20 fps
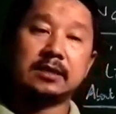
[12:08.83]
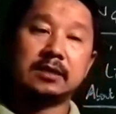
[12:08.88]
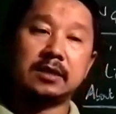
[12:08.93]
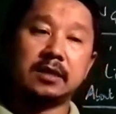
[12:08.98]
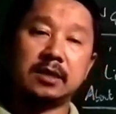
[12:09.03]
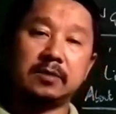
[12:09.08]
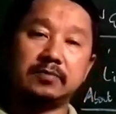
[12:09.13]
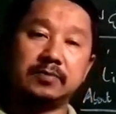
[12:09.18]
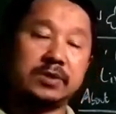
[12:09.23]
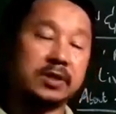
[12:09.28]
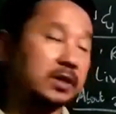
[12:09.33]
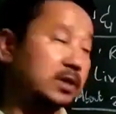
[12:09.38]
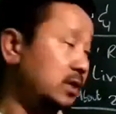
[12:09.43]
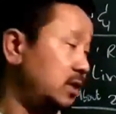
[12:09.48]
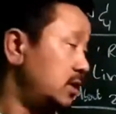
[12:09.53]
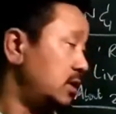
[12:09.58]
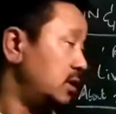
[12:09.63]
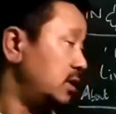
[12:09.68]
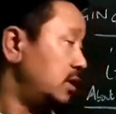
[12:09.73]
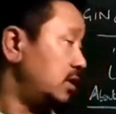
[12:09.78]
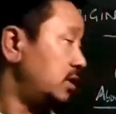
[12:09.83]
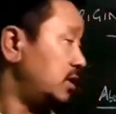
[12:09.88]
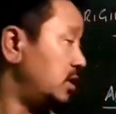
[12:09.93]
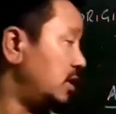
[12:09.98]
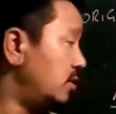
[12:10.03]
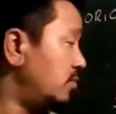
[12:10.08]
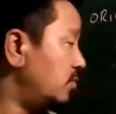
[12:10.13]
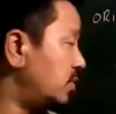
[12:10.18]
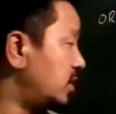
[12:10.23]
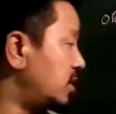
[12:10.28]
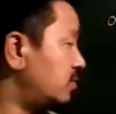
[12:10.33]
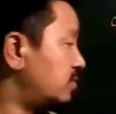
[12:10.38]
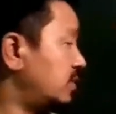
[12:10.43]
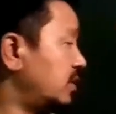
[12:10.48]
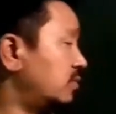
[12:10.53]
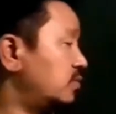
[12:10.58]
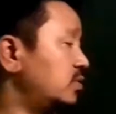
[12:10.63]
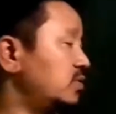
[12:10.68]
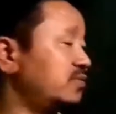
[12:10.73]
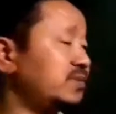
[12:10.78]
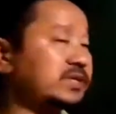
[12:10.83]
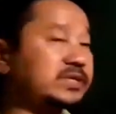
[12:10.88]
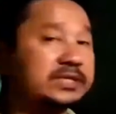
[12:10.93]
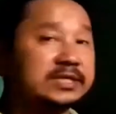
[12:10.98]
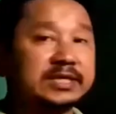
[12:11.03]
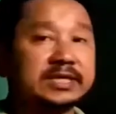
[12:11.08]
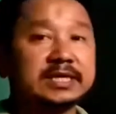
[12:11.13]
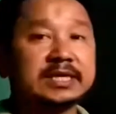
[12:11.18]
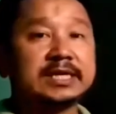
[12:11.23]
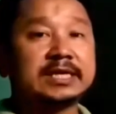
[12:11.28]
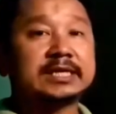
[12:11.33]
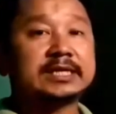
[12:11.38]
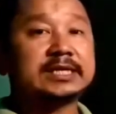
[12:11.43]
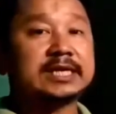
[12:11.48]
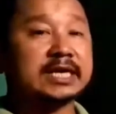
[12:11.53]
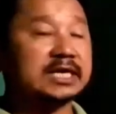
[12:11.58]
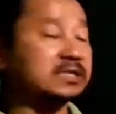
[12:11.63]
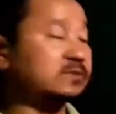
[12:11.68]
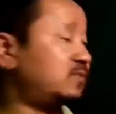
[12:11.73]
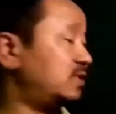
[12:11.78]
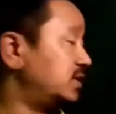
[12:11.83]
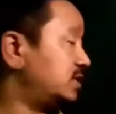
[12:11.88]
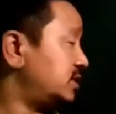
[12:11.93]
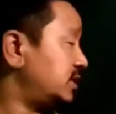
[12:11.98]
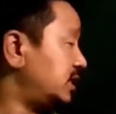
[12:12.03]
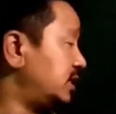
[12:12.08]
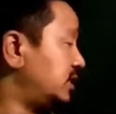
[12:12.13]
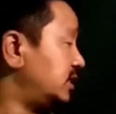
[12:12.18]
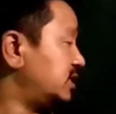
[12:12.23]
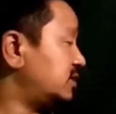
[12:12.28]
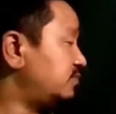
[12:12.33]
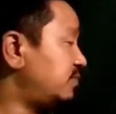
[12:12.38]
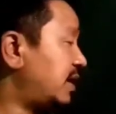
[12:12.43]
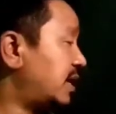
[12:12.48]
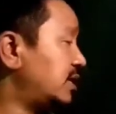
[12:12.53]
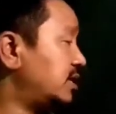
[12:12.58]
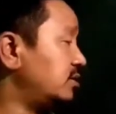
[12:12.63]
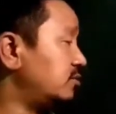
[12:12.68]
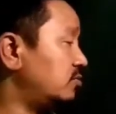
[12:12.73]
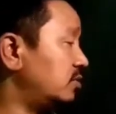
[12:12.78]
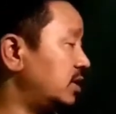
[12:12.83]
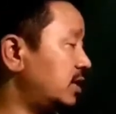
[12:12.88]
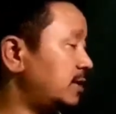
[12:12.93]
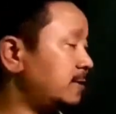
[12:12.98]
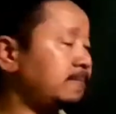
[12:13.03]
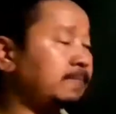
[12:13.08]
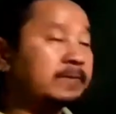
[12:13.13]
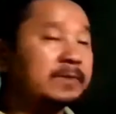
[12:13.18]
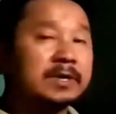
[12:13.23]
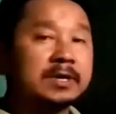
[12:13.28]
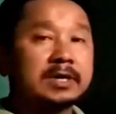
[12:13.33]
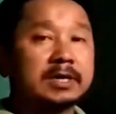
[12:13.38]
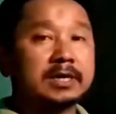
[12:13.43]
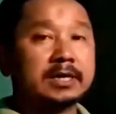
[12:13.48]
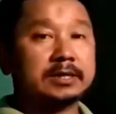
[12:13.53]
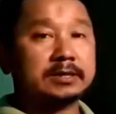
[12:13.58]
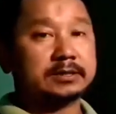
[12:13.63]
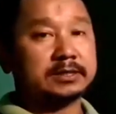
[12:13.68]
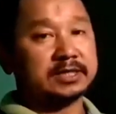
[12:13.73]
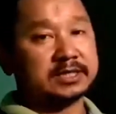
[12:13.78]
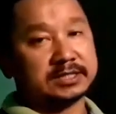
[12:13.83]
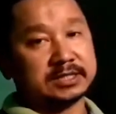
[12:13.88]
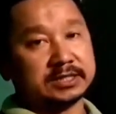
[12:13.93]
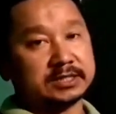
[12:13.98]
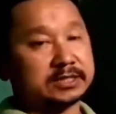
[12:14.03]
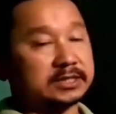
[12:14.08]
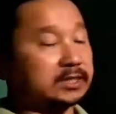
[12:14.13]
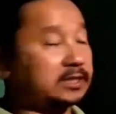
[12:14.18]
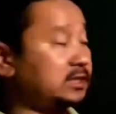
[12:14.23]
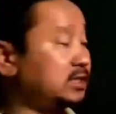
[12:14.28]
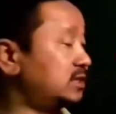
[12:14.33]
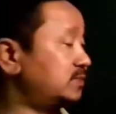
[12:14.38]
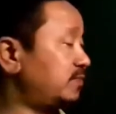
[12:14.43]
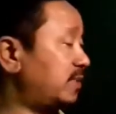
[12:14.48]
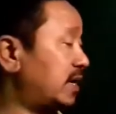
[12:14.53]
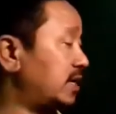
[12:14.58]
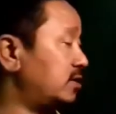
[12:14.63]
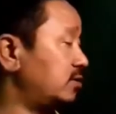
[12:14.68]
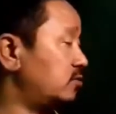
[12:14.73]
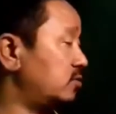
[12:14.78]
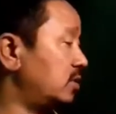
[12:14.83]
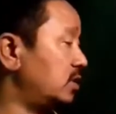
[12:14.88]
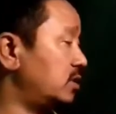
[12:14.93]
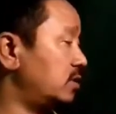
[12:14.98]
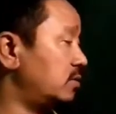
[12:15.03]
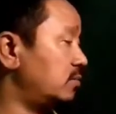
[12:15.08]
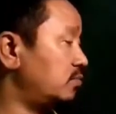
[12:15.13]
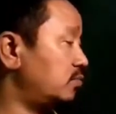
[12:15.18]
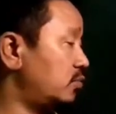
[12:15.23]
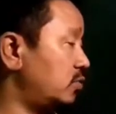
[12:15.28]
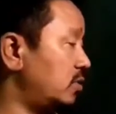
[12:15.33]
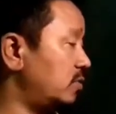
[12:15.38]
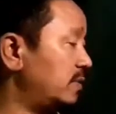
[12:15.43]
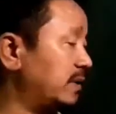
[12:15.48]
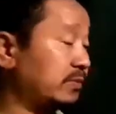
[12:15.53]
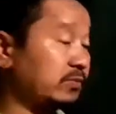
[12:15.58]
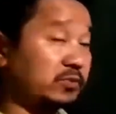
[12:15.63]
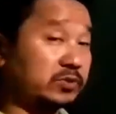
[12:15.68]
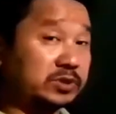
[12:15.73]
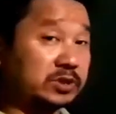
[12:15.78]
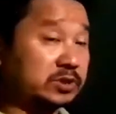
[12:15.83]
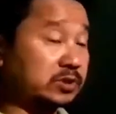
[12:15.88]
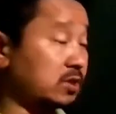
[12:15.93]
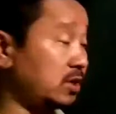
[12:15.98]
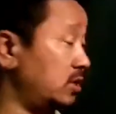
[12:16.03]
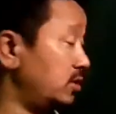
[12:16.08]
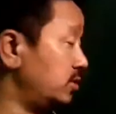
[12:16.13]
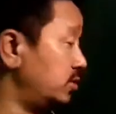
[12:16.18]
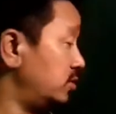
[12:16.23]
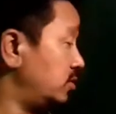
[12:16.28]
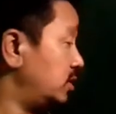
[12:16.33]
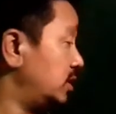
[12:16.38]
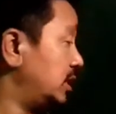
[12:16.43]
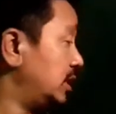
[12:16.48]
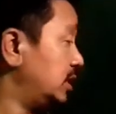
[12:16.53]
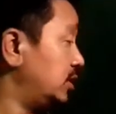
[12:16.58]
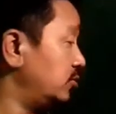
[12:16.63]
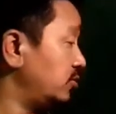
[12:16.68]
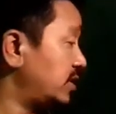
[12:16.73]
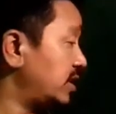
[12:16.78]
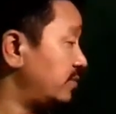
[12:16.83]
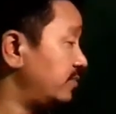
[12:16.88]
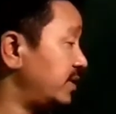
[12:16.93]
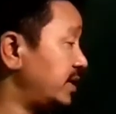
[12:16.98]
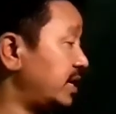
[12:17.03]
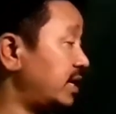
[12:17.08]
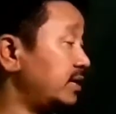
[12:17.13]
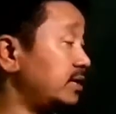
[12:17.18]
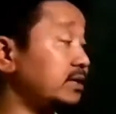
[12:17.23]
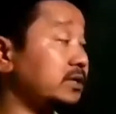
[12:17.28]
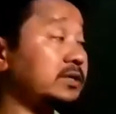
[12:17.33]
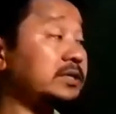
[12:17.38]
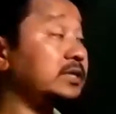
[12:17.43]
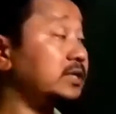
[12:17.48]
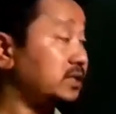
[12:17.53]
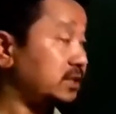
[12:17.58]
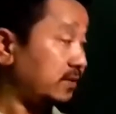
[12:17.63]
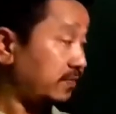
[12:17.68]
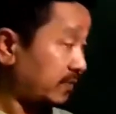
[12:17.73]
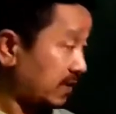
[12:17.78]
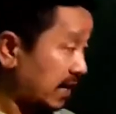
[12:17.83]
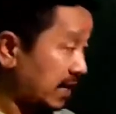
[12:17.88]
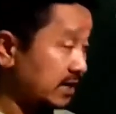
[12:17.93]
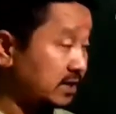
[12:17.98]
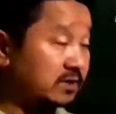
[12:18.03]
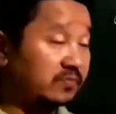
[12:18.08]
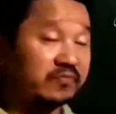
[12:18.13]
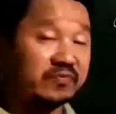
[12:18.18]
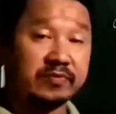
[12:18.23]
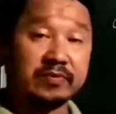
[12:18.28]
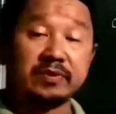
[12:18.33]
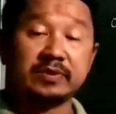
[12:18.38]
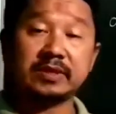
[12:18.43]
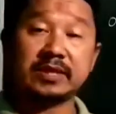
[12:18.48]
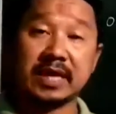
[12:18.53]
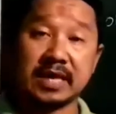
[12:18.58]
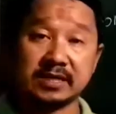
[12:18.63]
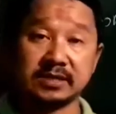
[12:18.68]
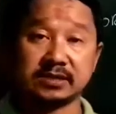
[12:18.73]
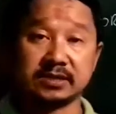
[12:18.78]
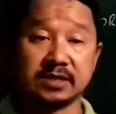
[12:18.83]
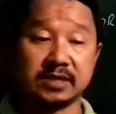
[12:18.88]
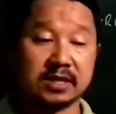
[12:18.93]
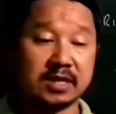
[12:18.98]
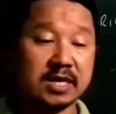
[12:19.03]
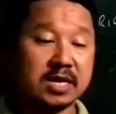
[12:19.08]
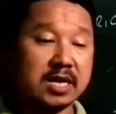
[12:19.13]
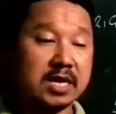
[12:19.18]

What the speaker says: of the number of WBC takes place in this particular disease, in this particular problem, which is called leukemia, is a kind of cancer.